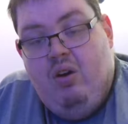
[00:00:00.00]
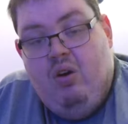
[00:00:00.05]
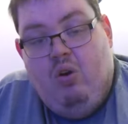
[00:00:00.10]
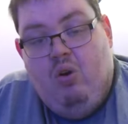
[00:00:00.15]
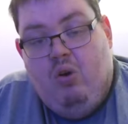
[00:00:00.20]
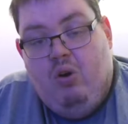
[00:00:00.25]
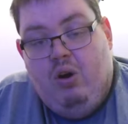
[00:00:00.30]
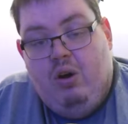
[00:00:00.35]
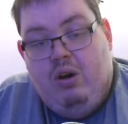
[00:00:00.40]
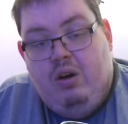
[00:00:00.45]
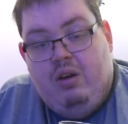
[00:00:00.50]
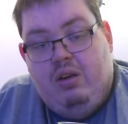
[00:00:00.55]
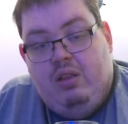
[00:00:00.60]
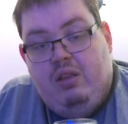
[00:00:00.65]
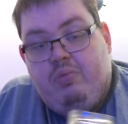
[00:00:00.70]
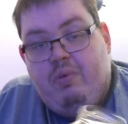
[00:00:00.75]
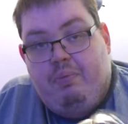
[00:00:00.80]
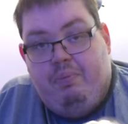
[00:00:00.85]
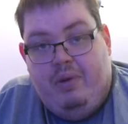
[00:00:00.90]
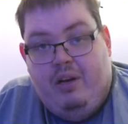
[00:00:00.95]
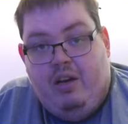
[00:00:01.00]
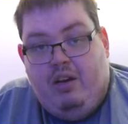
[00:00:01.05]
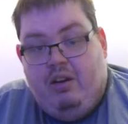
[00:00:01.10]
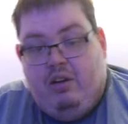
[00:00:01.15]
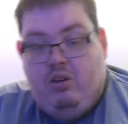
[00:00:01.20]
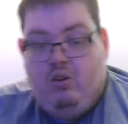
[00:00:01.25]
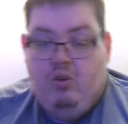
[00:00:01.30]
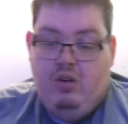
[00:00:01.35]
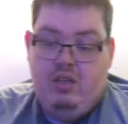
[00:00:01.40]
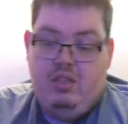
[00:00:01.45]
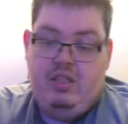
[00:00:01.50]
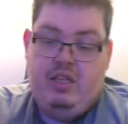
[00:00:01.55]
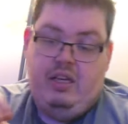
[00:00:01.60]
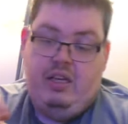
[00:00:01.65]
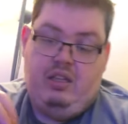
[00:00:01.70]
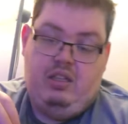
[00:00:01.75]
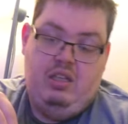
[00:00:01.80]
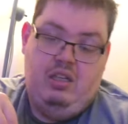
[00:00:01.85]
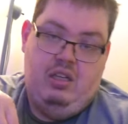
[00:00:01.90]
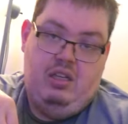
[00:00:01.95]
or a little bit bigger, of course,
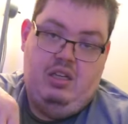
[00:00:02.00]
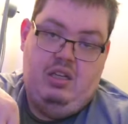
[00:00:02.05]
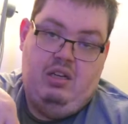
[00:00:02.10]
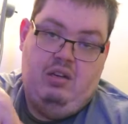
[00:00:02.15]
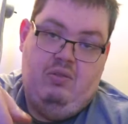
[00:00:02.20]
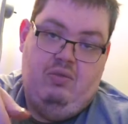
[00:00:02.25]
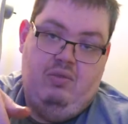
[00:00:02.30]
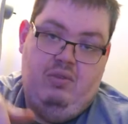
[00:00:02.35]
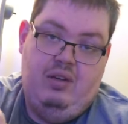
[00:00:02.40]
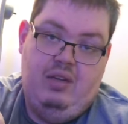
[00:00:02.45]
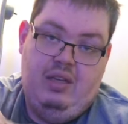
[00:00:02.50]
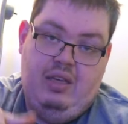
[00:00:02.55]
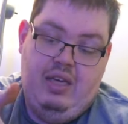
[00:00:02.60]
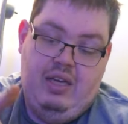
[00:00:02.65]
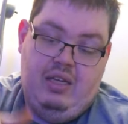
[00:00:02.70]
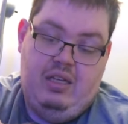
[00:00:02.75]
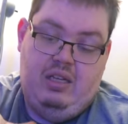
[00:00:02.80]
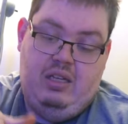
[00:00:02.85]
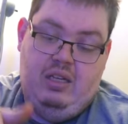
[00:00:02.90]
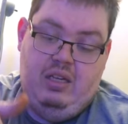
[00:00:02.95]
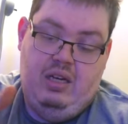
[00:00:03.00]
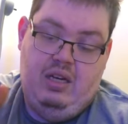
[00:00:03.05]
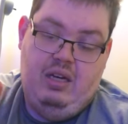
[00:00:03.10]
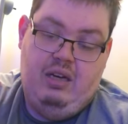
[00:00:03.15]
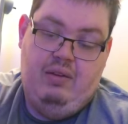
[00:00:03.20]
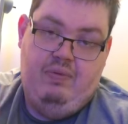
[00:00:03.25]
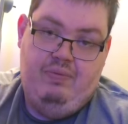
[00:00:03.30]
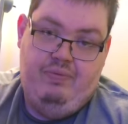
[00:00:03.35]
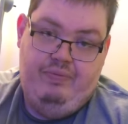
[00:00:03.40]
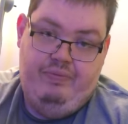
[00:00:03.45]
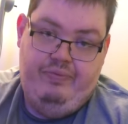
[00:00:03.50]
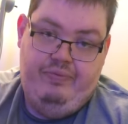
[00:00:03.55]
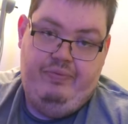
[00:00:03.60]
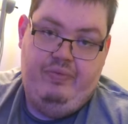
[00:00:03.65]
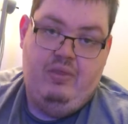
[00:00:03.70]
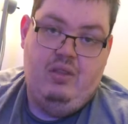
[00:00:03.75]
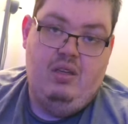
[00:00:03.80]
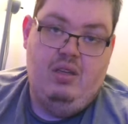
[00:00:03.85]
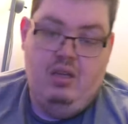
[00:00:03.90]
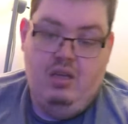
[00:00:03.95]
like to get
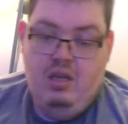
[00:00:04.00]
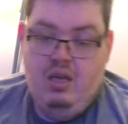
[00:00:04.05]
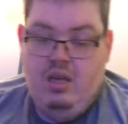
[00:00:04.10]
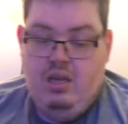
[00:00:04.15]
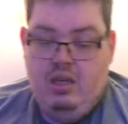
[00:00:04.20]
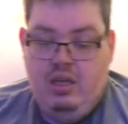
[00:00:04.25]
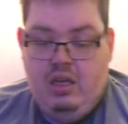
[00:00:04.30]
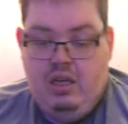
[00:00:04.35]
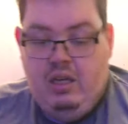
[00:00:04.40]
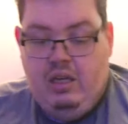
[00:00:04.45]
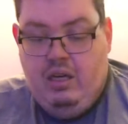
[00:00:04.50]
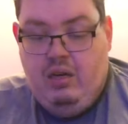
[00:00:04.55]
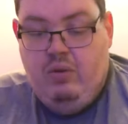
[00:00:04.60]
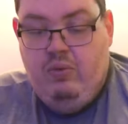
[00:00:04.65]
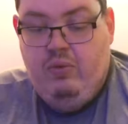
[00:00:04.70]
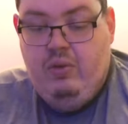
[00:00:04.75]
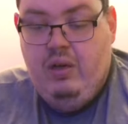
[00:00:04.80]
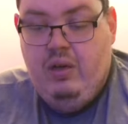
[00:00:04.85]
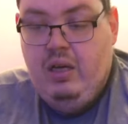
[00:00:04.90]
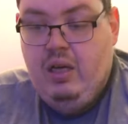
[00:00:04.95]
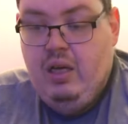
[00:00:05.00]
it out.